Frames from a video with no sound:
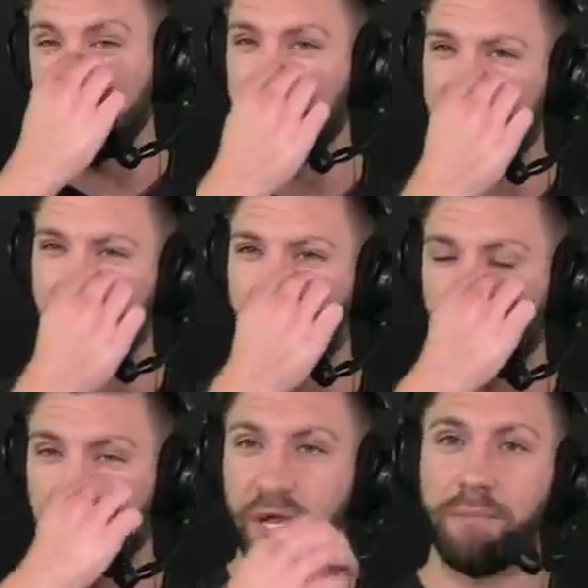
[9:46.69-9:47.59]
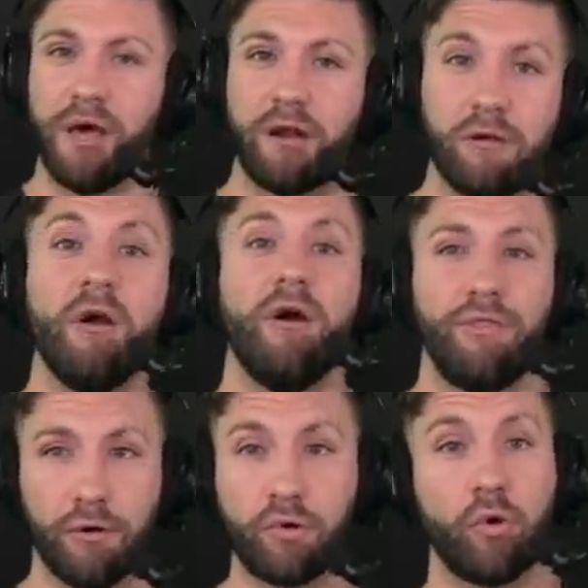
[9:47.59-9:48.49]
in the second quarter played better.
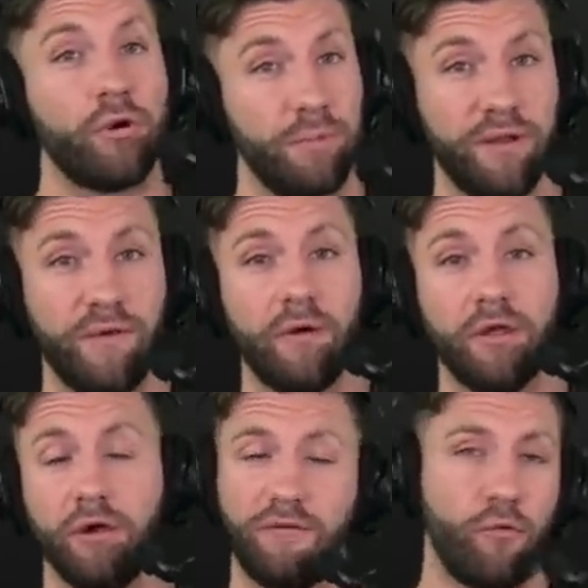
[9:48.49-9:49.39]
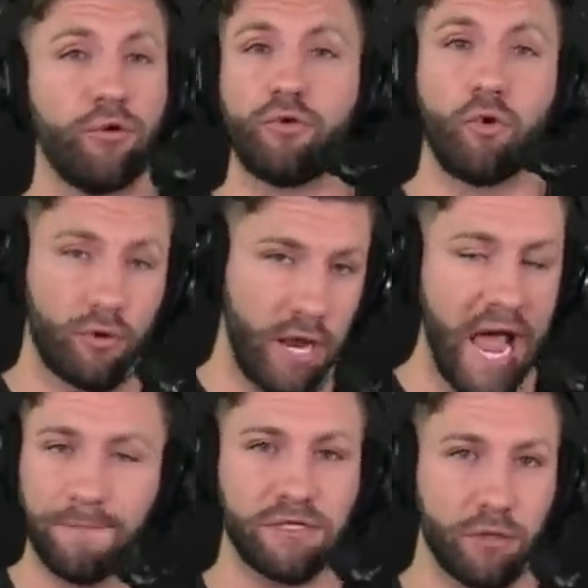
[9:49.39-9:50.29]
Third quarter played very good. Fourth quarter,
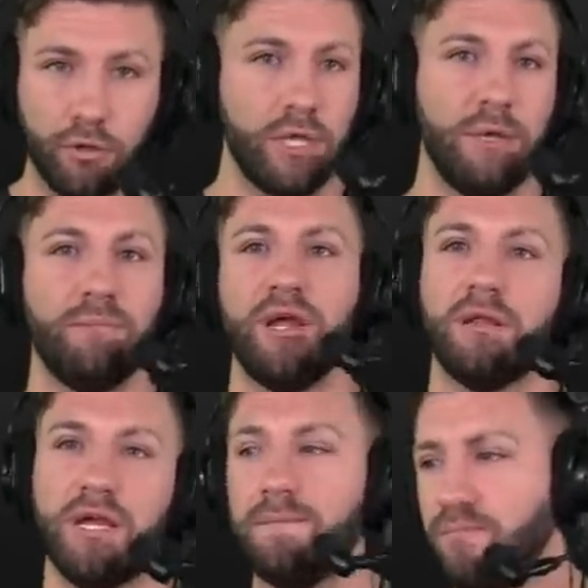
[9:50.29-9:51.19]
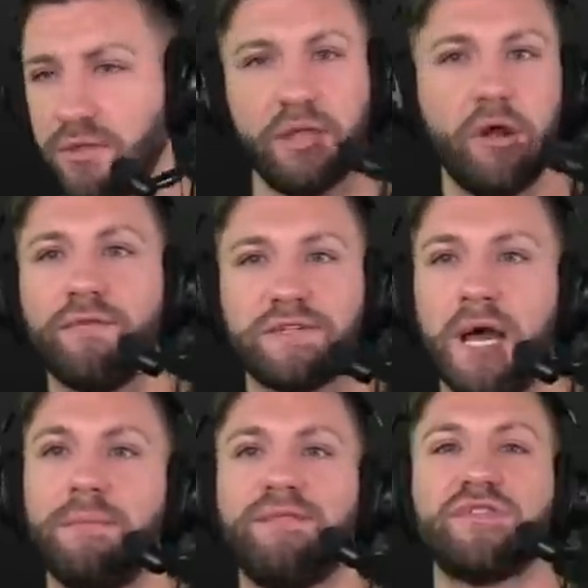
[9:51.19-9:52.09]
absolutely, he played elite. And then
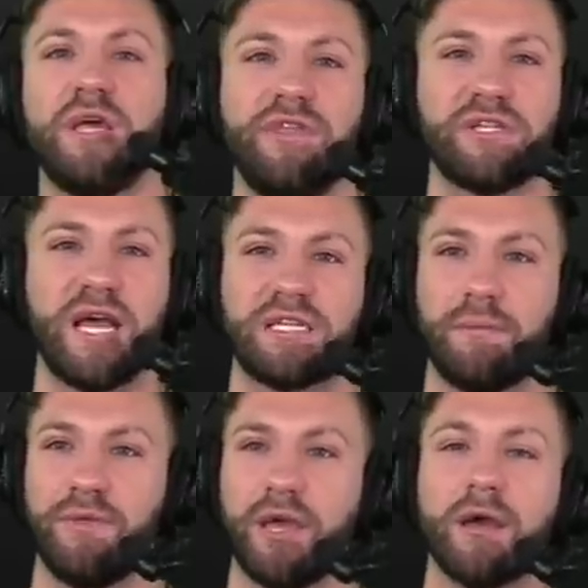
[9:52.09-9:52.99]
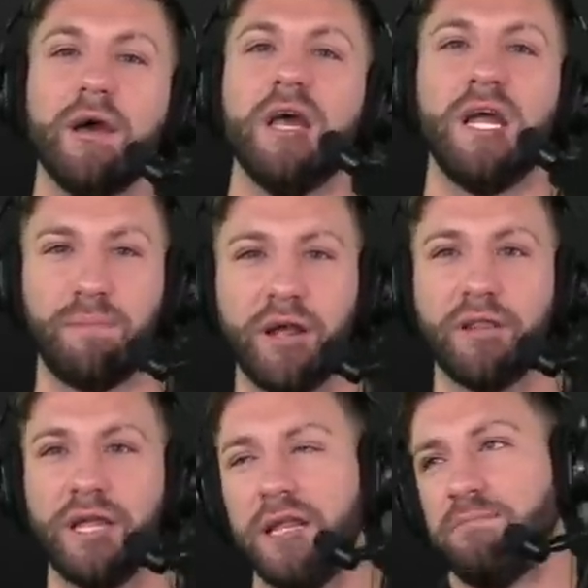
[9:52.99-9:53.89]
overtime, you have to say the exact same thing. He played
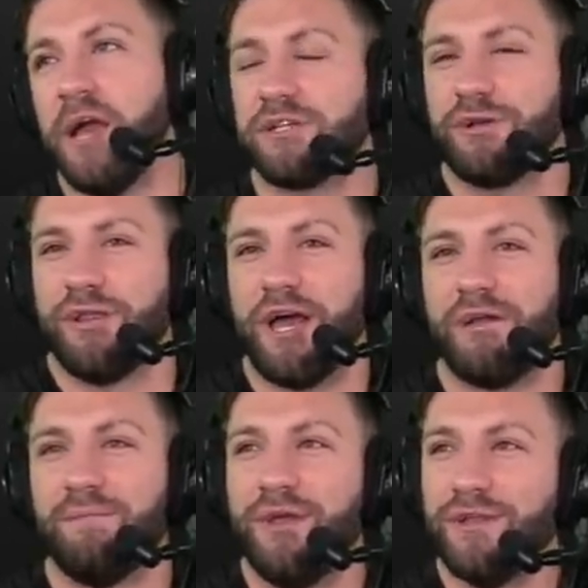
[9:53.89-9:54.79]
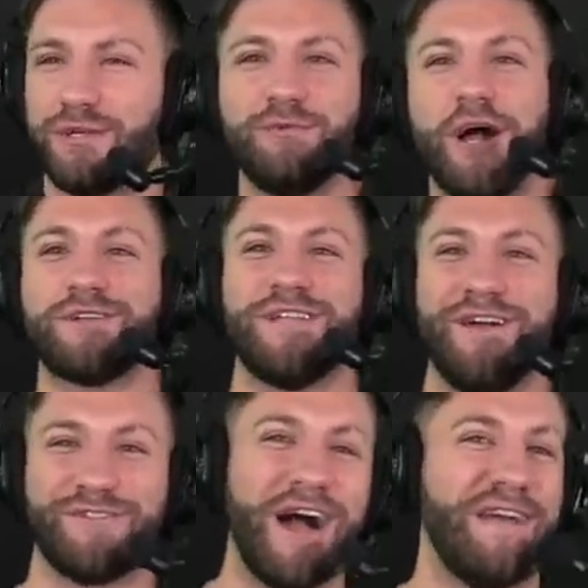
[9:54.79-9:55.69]
elite. He basically led two
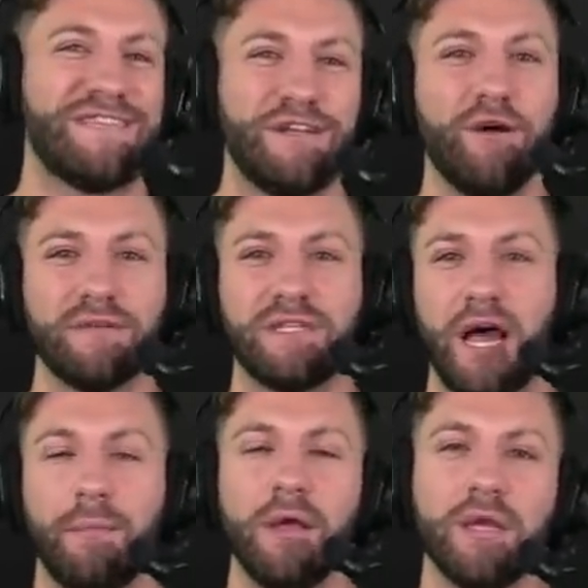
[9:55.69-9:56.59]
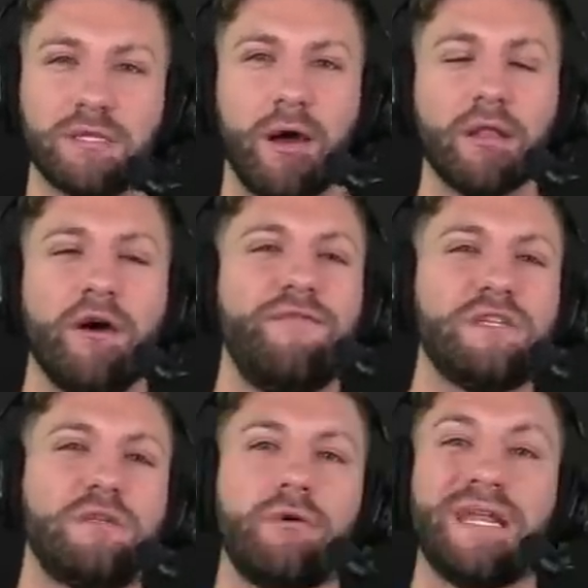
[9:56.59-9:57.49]
touchdown drives in overtime. So I don't know if
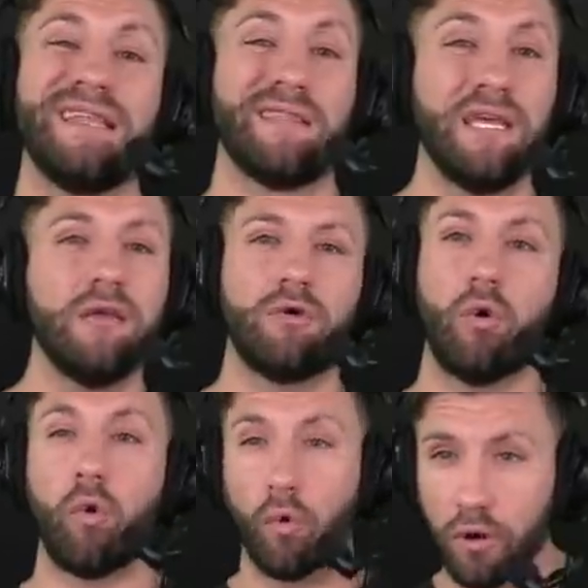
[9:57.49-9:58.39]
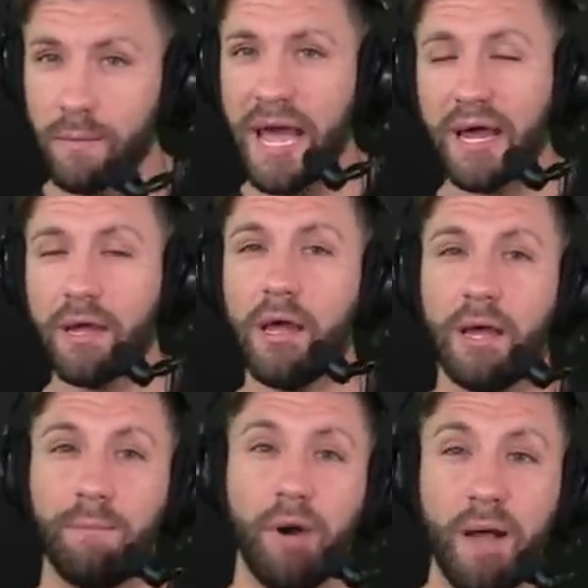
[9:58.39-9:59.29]
he's still an elite quarterback,
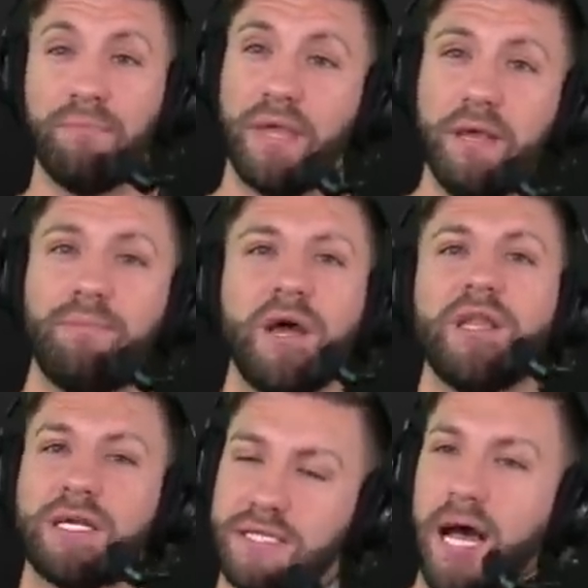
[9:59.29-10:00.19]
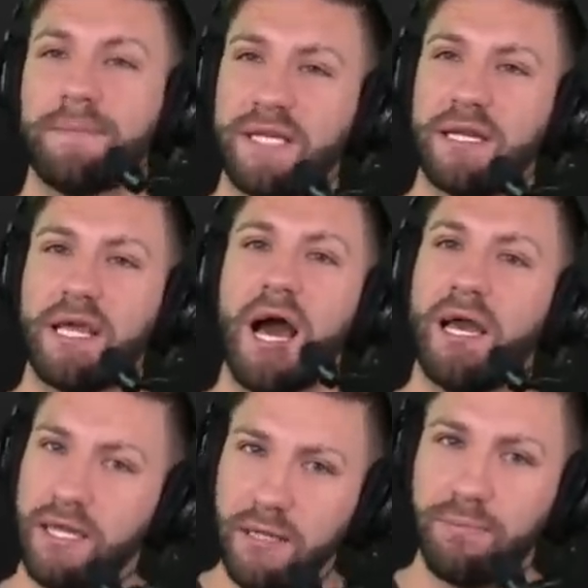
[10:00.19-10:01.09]
but he played like a top 10
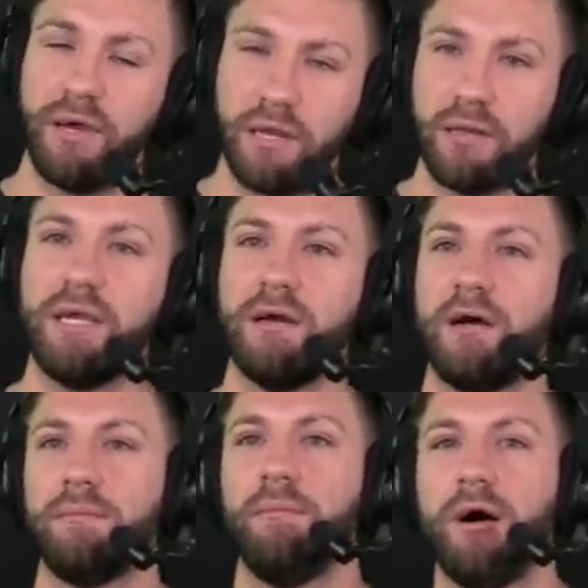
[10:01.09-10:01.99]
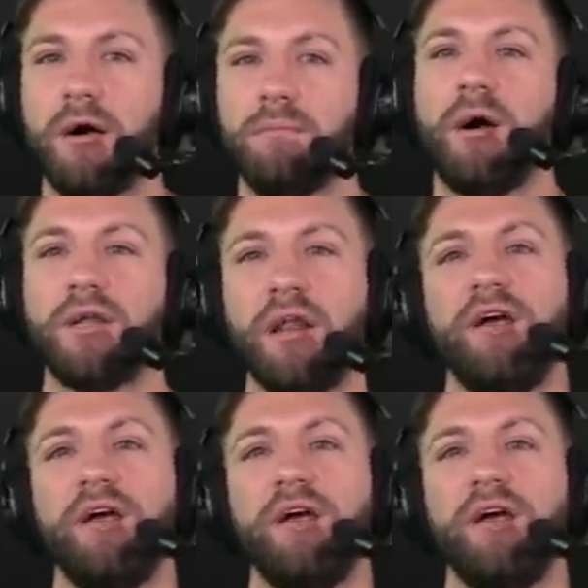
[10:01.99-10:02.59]
guy, and he played elite on, on Monday